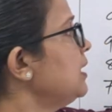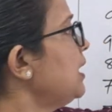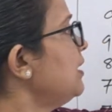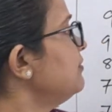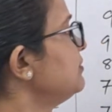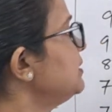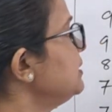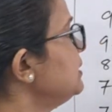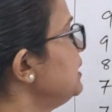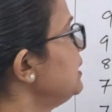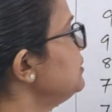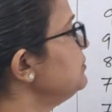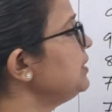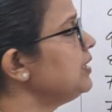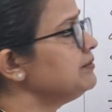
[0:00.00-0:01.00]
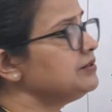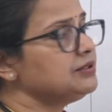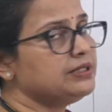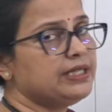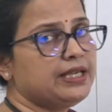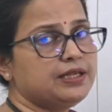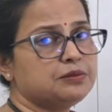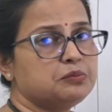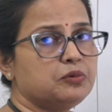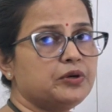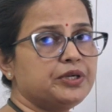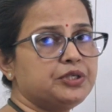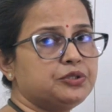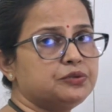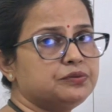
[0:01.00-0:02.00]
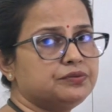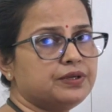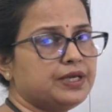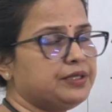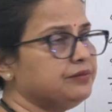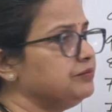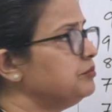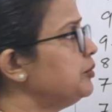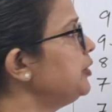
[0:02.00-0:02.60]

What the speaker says: After that, you have to take 0.25.